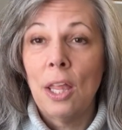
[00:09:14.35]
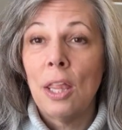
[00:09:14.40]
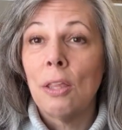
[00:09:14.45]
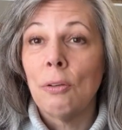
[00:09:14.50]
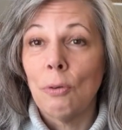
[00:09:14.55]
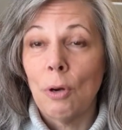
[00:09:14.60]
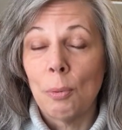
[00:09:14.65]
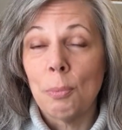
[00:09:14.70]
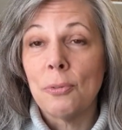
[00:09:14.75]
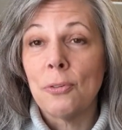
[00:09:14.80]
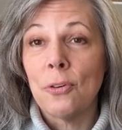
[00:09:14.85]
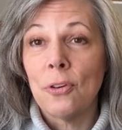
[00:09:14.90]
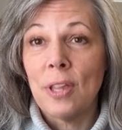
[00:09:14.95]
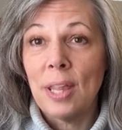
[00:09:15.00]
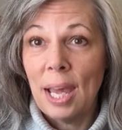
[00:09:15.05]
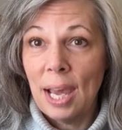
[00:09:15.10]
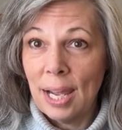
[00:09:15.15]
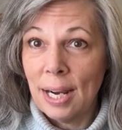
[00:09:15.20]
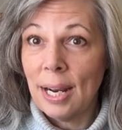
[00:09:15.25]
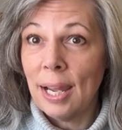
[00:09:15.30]
The row before
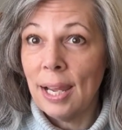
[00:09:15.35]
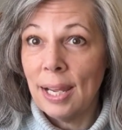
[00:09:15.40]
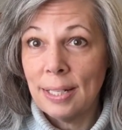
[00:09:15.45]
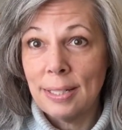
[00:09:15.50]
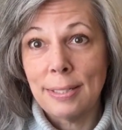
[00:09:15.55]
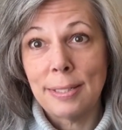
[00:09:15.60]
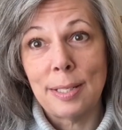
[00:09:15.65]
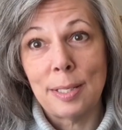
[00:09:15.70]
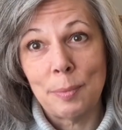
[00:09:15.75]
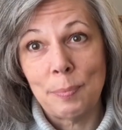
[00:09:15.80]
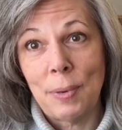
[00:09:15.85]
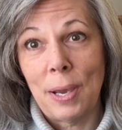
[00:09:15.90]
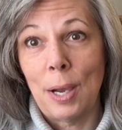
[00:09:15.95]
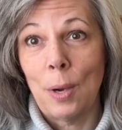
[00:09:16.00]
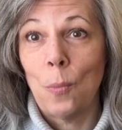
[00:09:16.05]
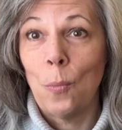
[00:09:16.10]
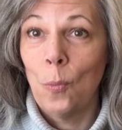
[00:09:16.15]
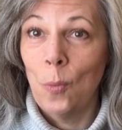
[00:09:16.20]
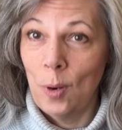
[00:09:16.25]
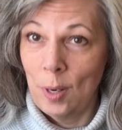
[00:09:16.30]
that, I had to tink back
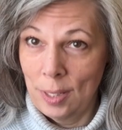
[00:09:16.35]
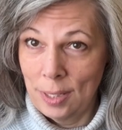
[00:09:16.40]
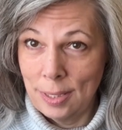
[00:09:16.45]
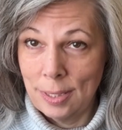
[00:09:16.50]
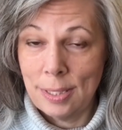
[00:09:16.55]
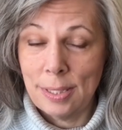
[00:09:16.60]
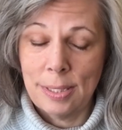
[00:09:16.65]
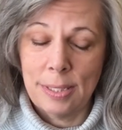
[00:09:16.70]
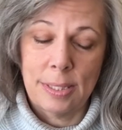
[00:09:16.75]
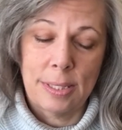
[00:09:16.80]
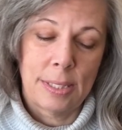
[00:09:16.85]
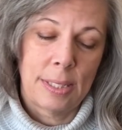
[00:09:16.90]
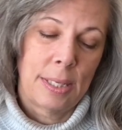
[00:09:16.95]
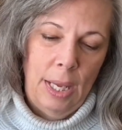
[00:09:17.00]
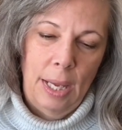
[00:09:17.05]
once.